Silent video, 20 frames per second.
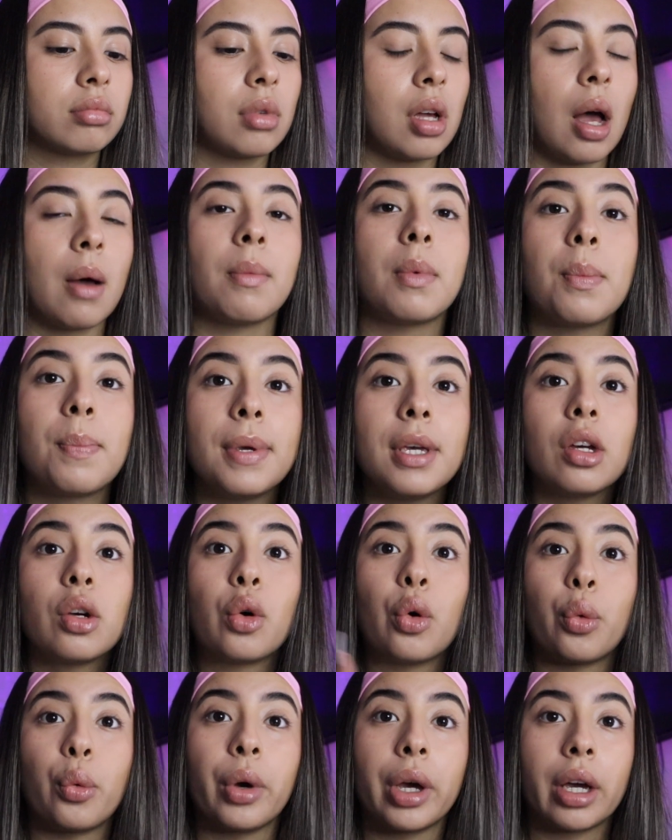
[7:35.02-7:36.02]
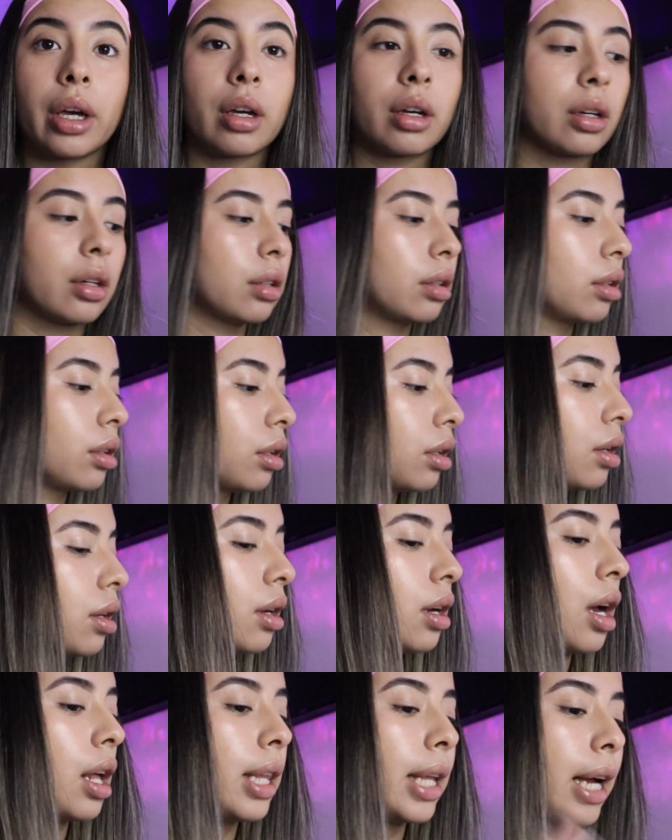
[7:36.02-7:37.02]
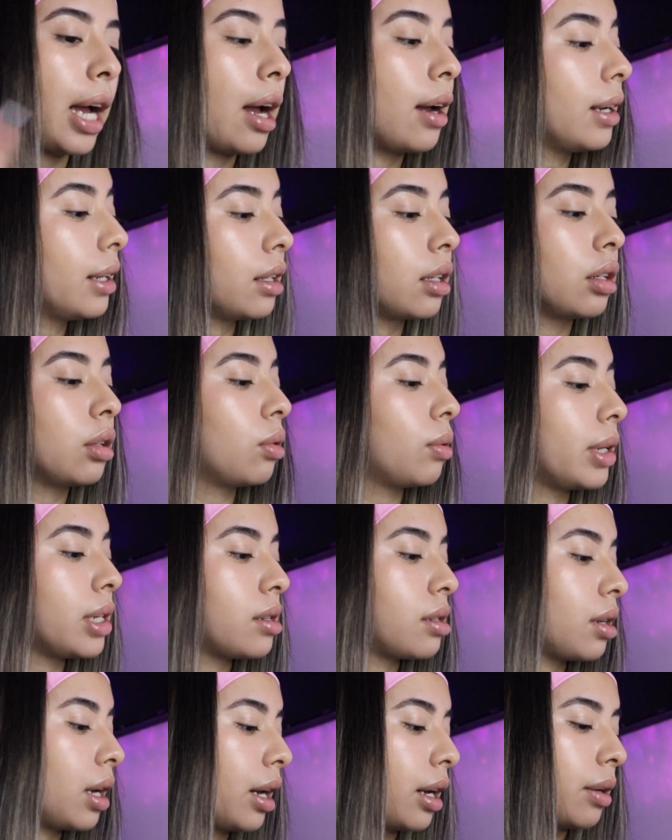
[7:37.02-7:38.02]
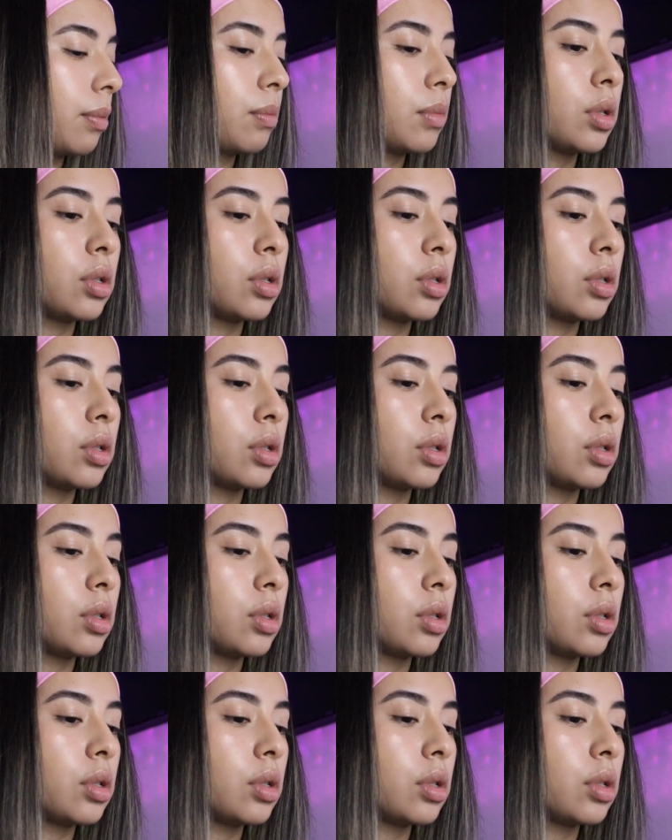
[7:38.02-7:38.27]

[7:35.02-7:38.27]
I'm gonna be quick. Like, I ain't gonna waste time.